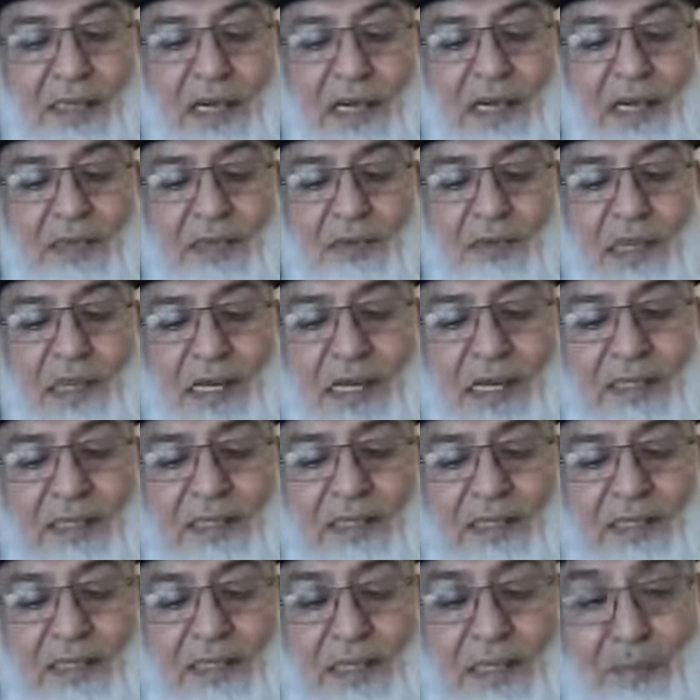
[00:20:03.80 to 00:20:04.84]
as well as
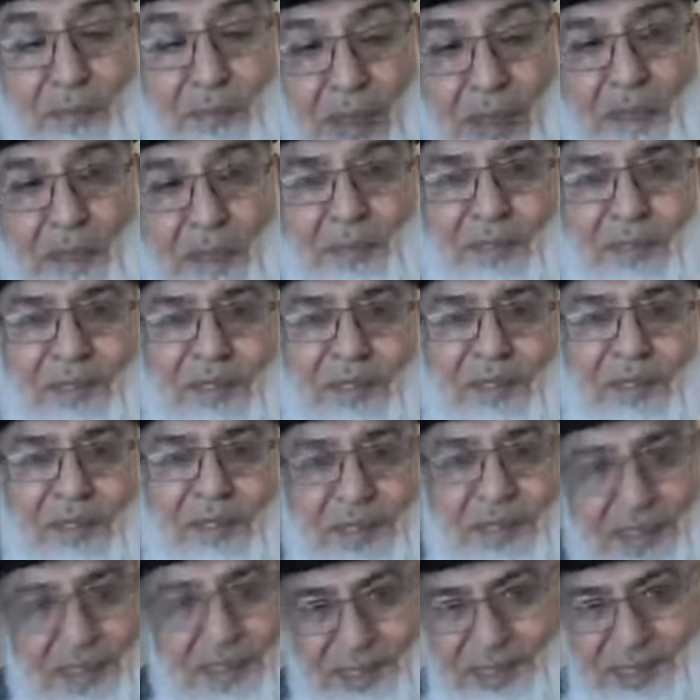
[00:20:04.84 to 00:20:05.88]
the members, the
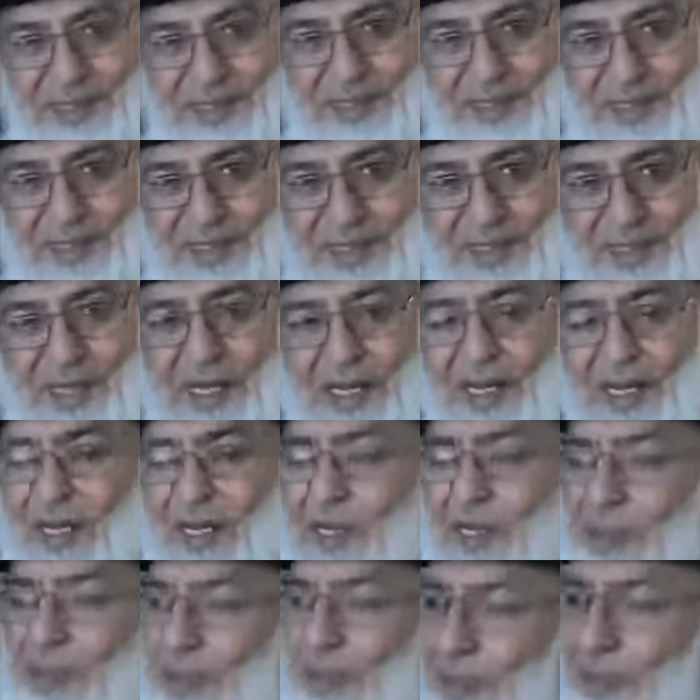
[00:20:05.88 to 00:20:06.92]
shareholders.
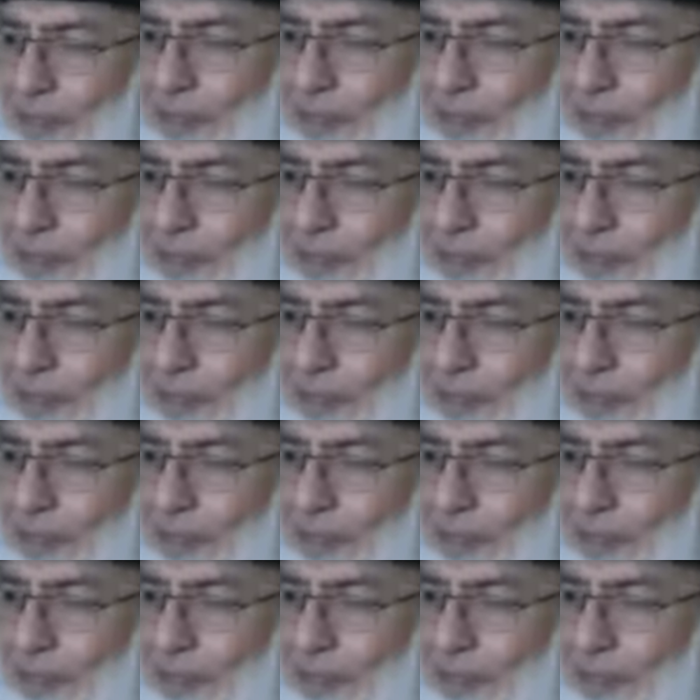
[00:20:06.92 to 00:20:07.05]
So